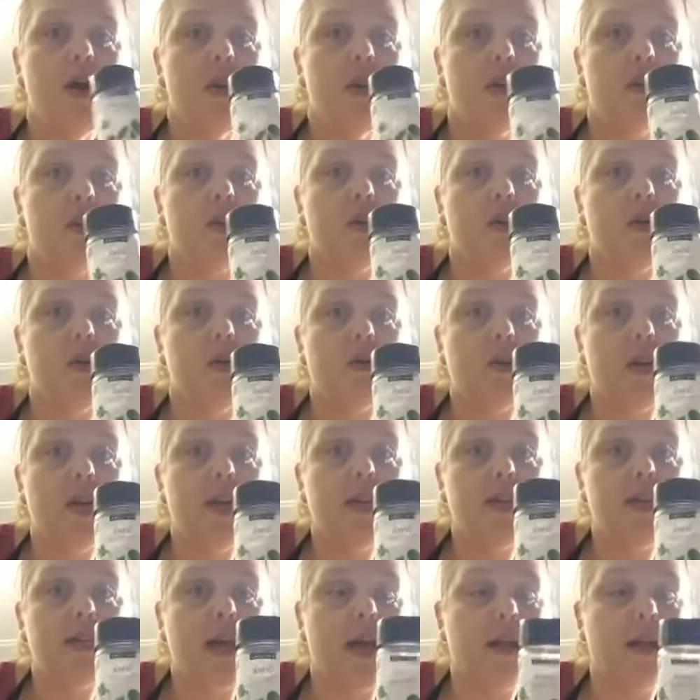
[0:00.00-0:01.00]
So the
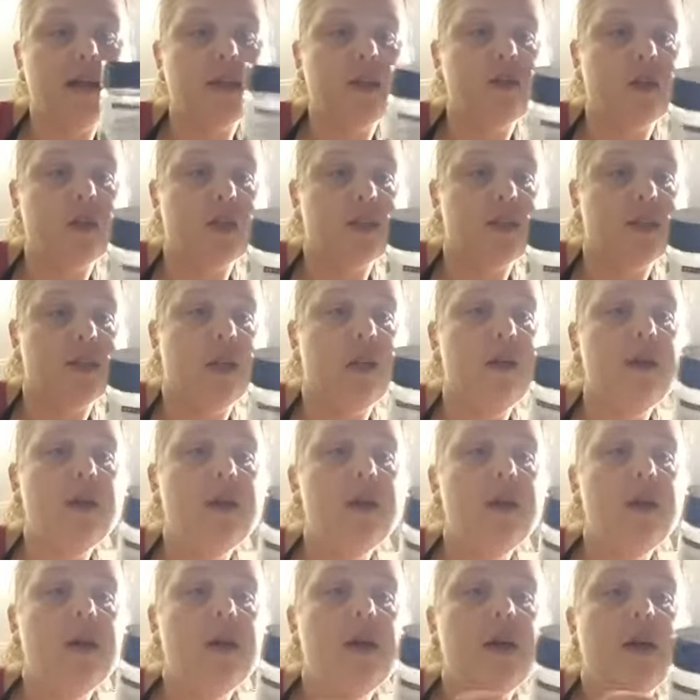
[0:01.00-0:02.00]
Greek salad dressing,
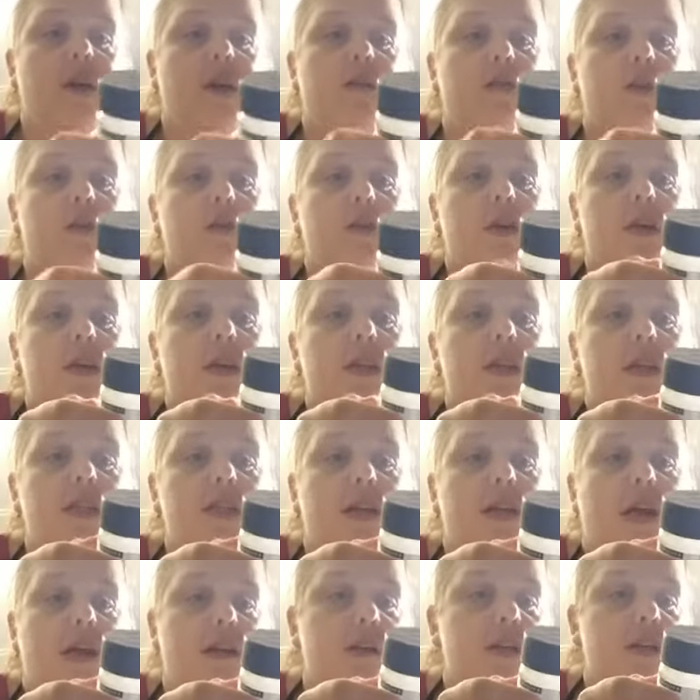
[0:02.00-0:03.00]
if you look at the
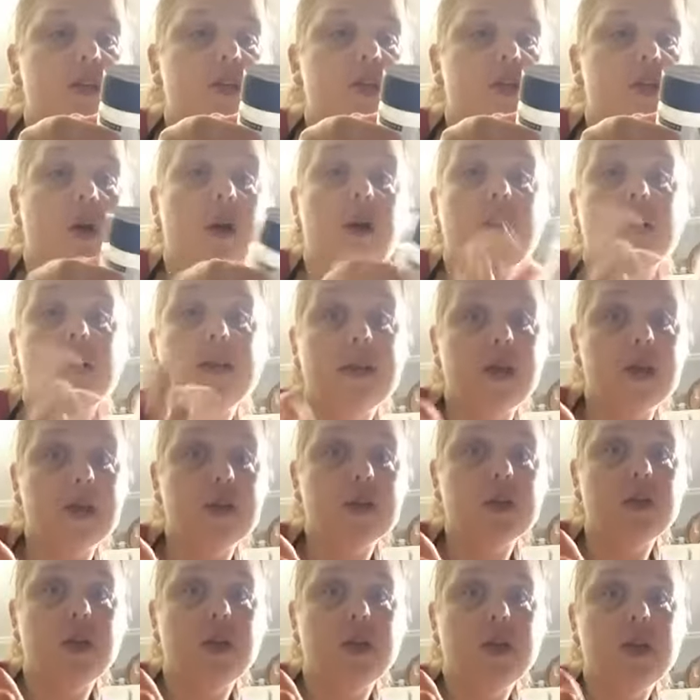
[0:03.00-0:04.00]
side of the jar, it
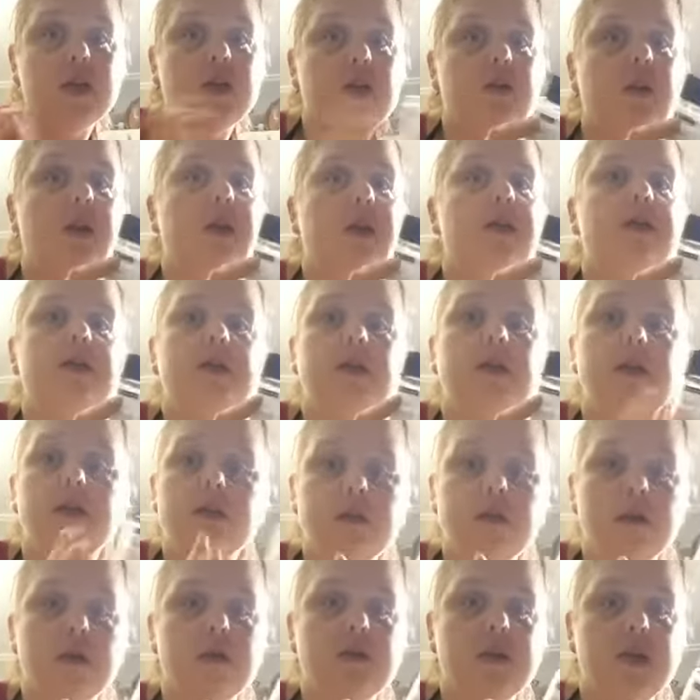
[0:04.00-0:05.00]
tells you how to do it, so you
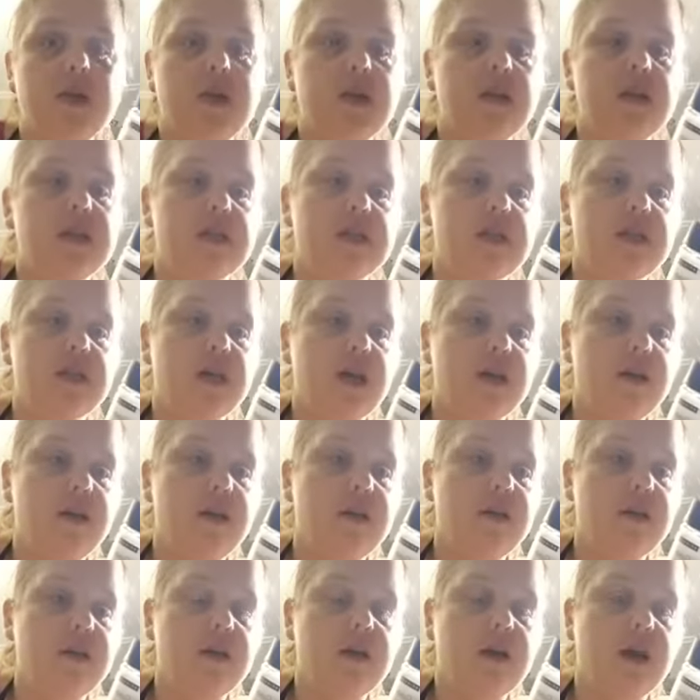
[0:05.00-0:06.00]
don't need
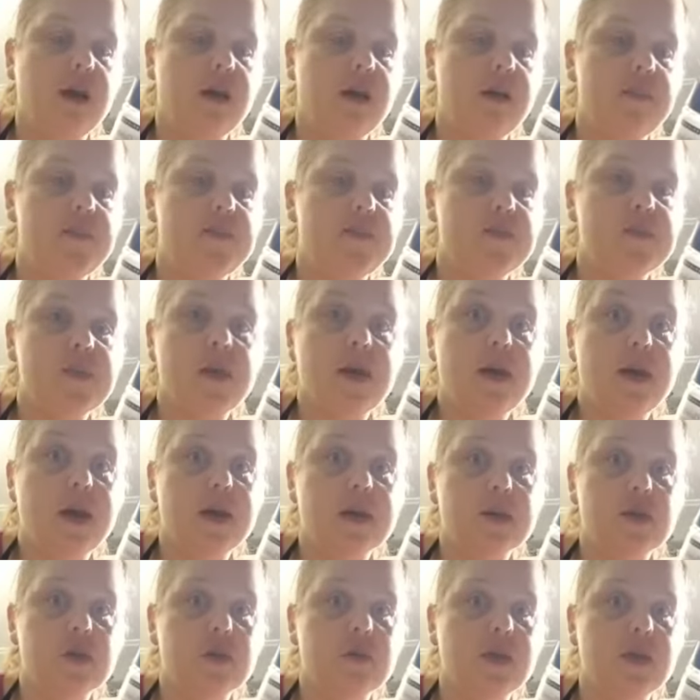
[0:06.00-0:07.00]
any
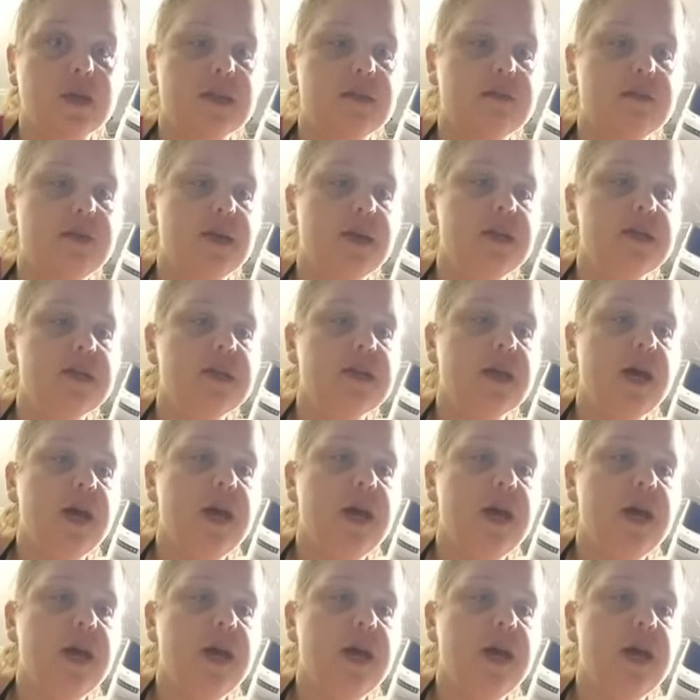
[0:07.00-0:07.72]
extra recipes,